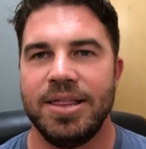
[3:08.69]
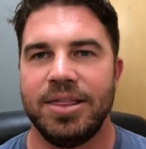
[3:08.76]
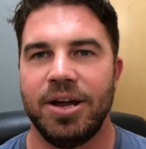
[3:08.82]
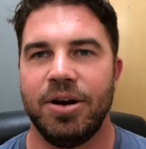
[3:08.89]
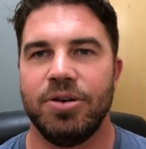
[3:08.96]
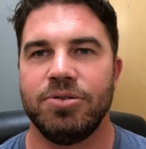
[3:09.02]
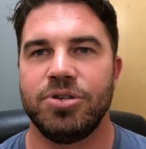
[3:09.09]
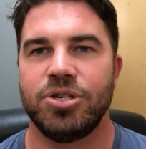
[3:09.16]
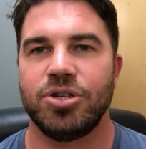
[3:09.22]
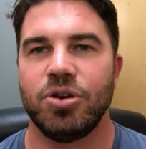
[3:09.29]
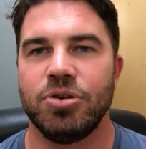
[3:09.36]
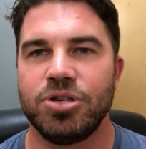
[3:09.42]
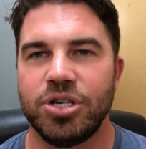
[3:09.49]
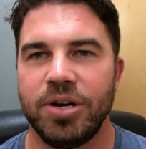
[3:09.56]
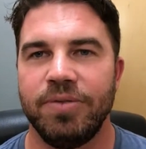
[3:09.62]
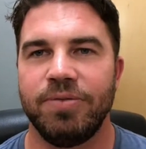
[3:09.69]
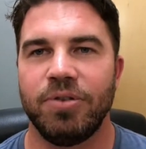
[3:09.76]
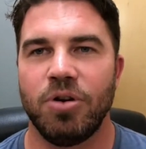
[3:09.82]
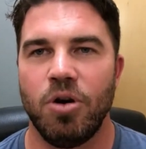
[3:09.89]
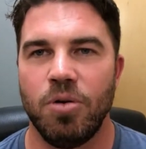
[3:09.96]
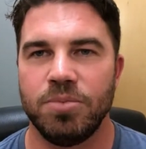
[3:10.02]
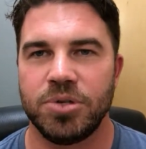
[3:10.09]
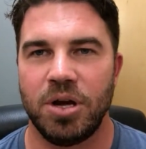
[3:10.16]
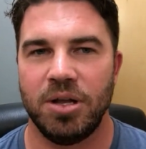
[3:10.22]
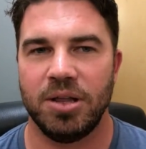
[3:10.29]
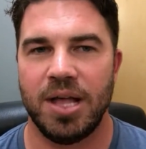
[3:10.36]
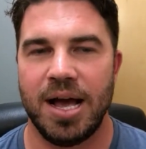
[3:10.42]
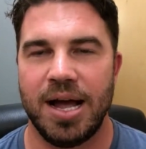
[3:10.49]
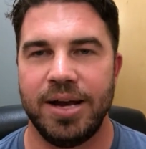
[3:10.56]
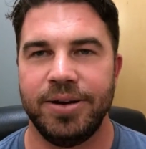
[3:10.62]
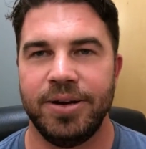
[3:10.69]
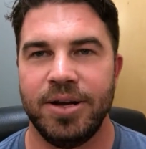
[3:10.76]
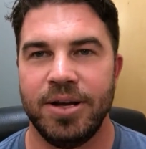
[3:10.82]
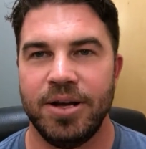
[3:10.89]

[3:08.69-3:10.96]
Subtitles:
they're searching for homes online.